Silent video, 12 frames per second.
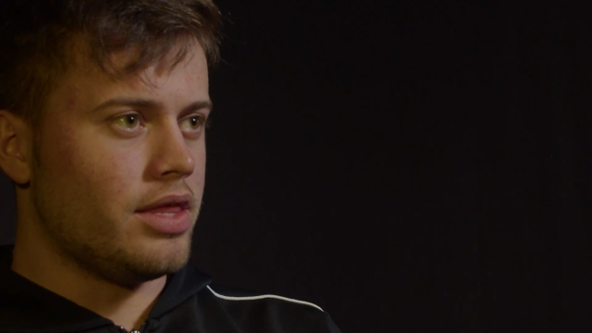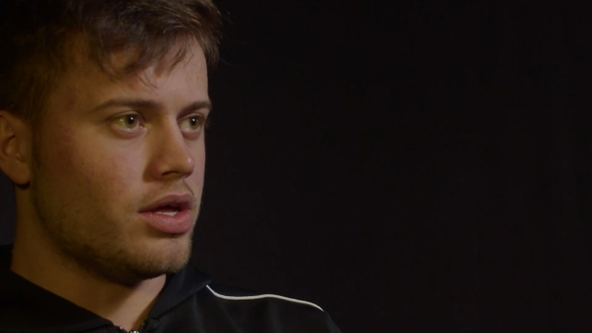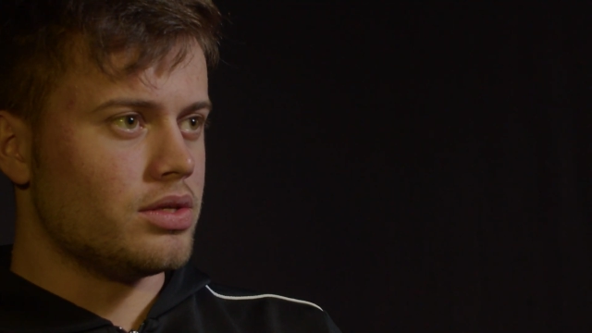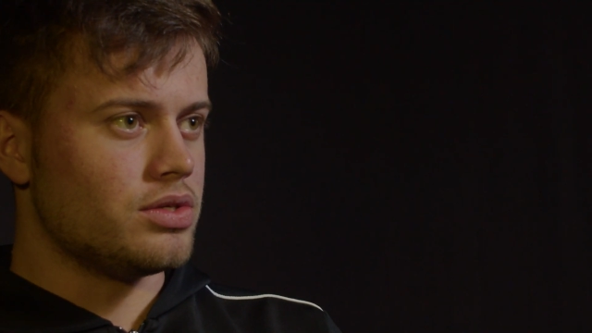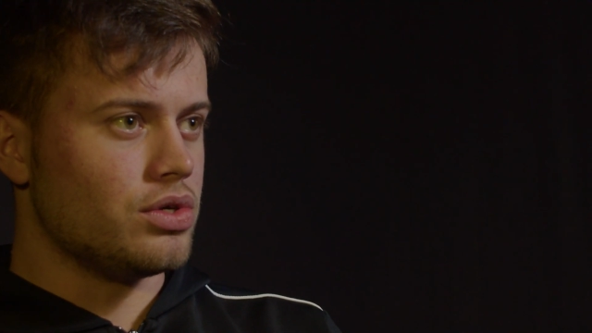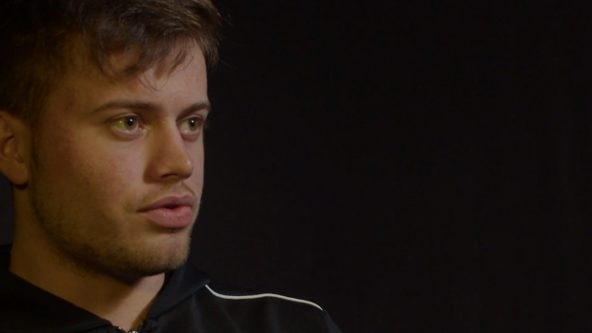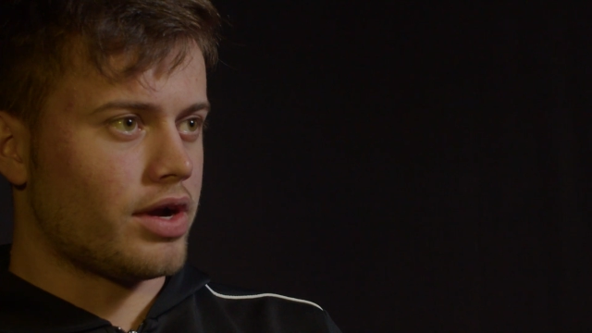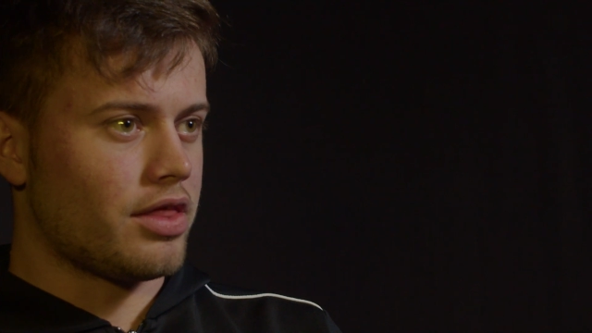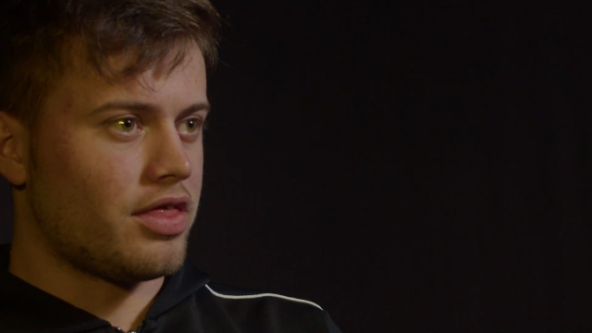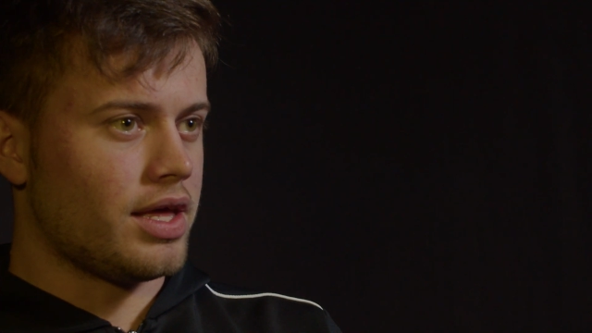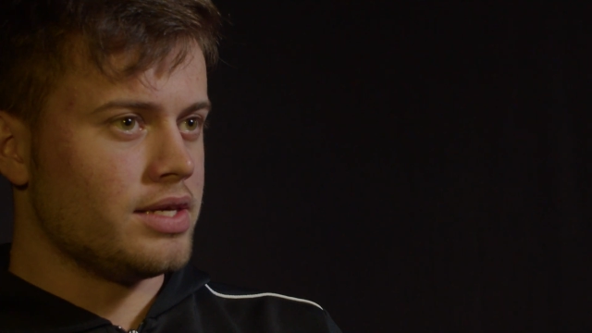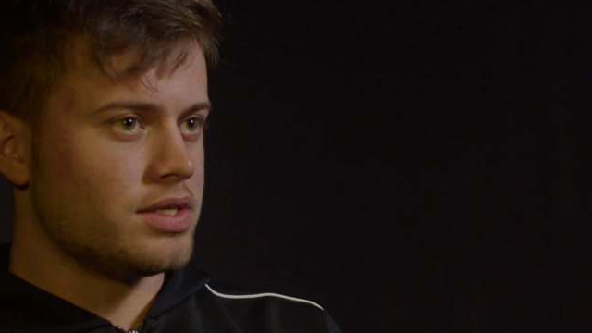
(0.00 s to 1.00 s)
that do great
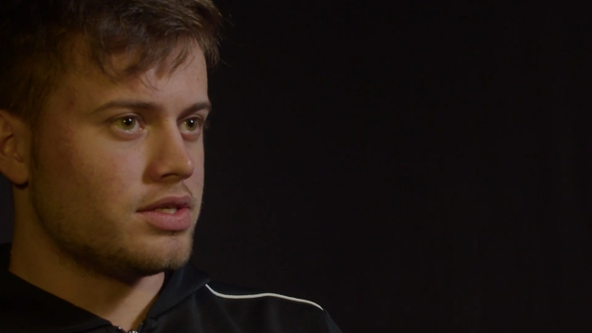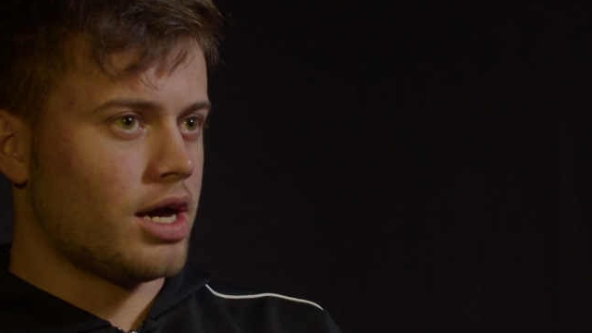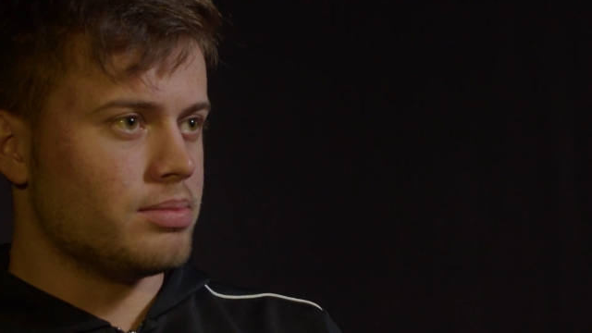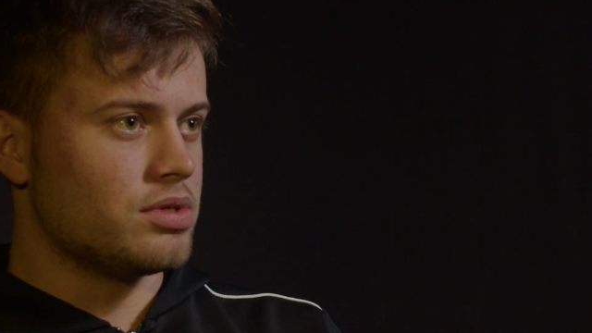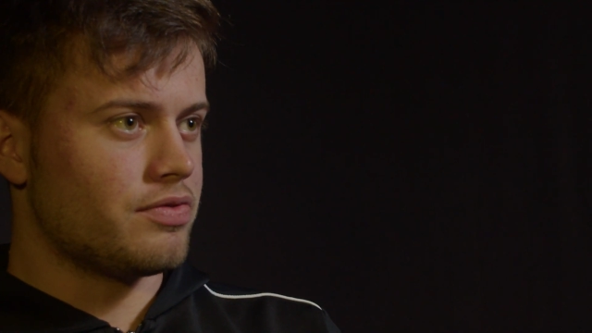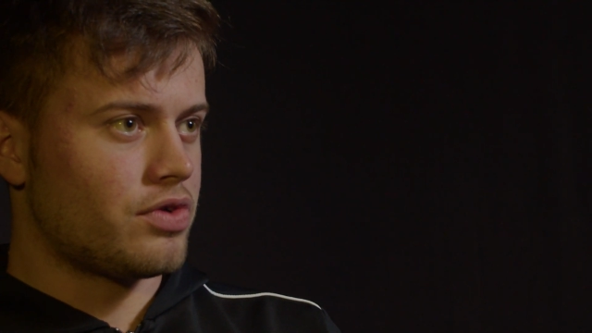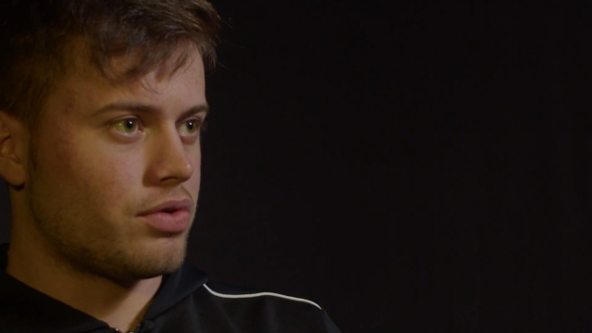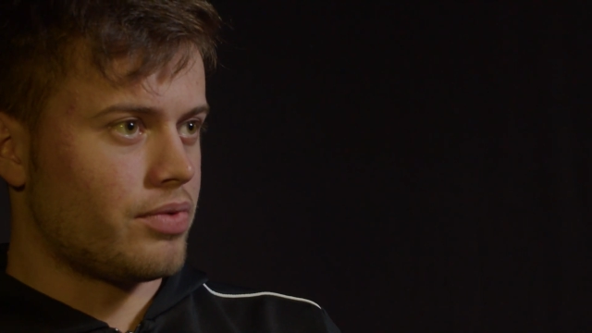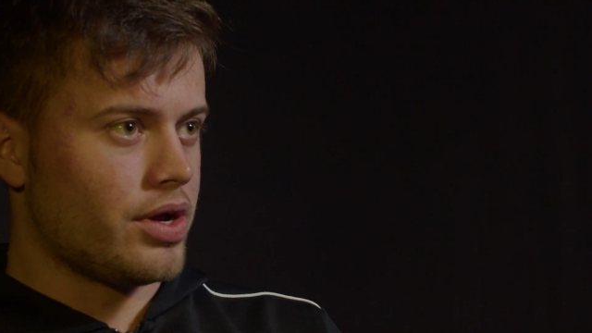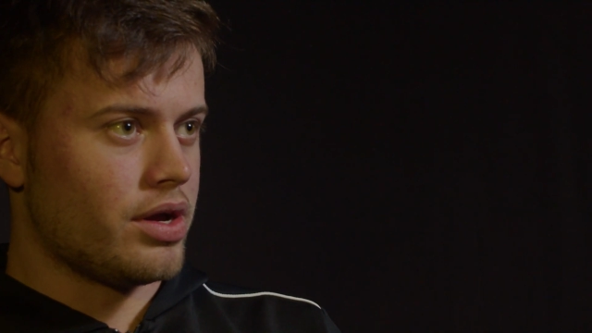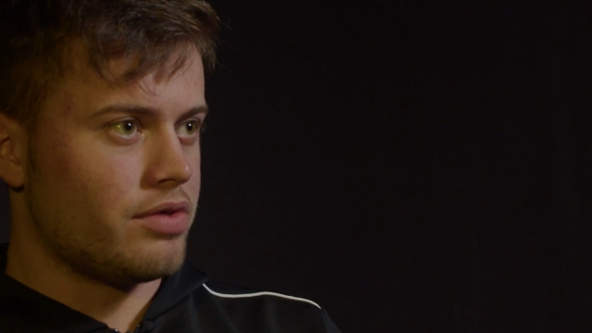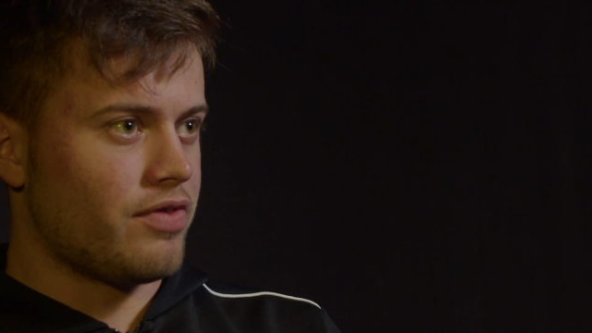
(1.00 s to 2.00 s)
things in terms of
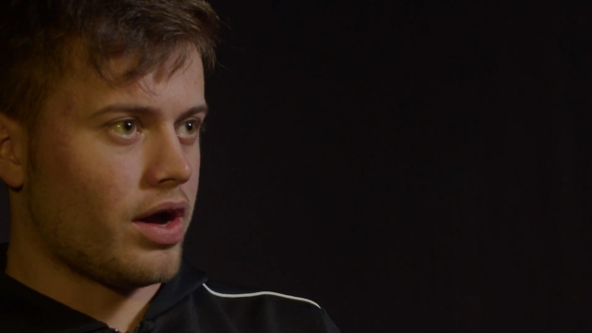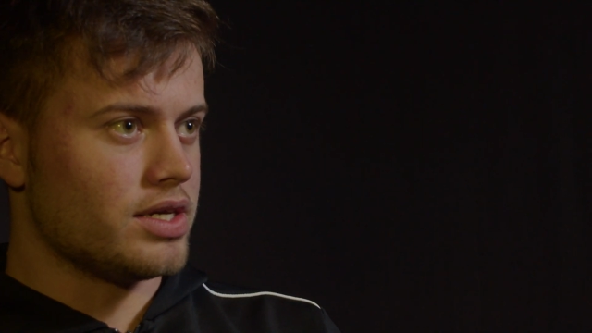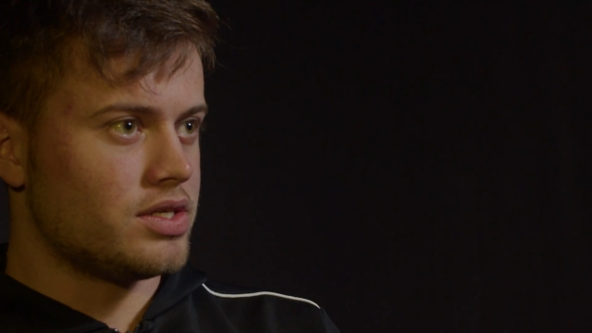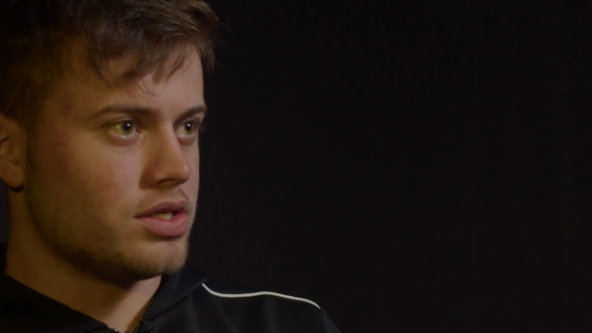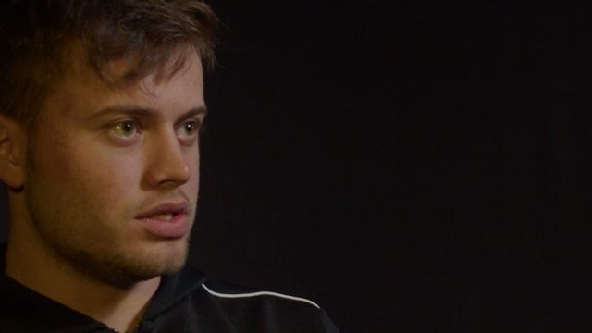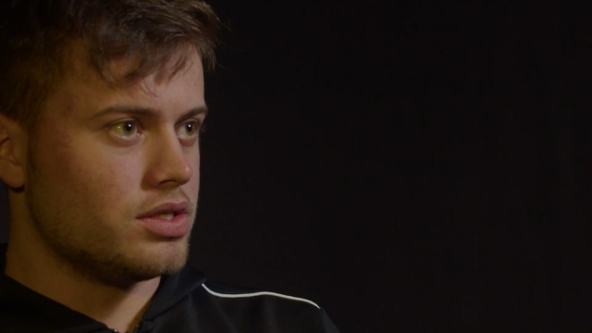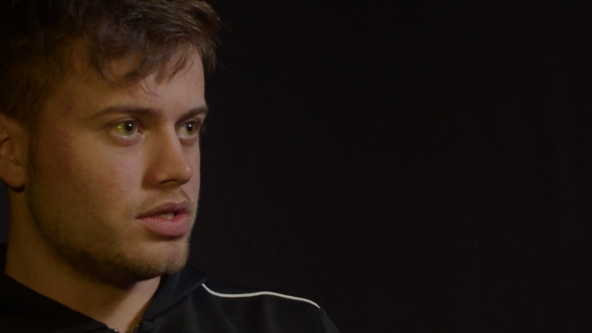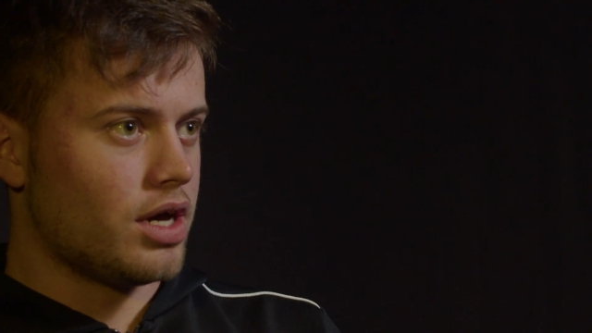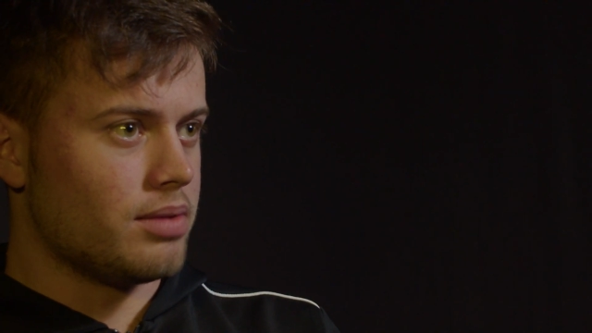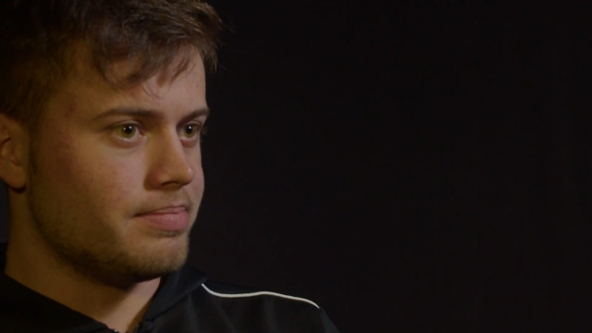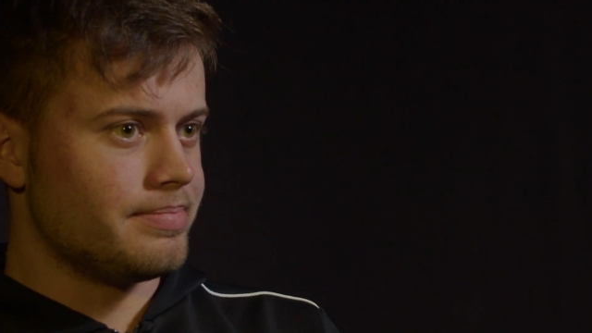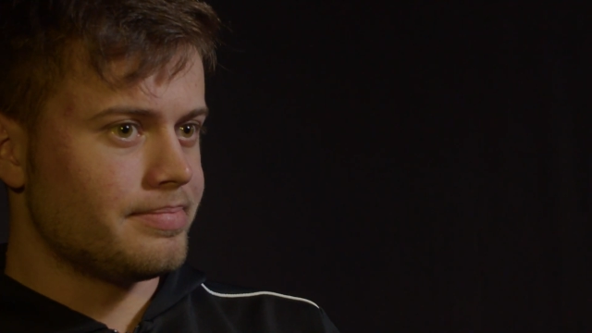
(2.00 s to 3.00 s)
career advice
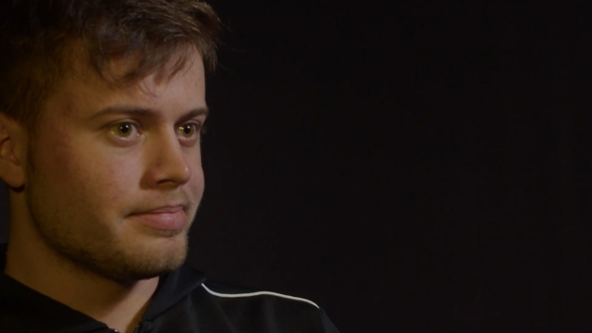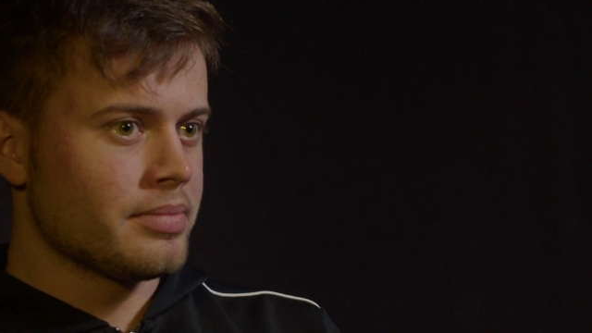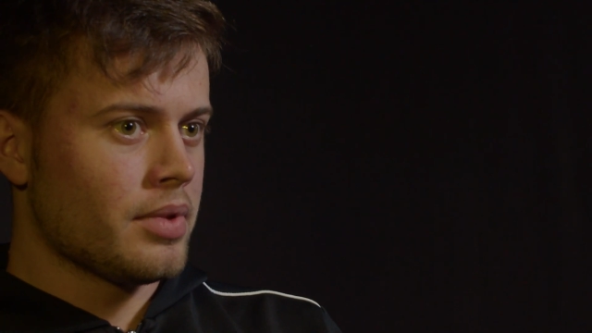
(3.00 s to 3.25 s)
and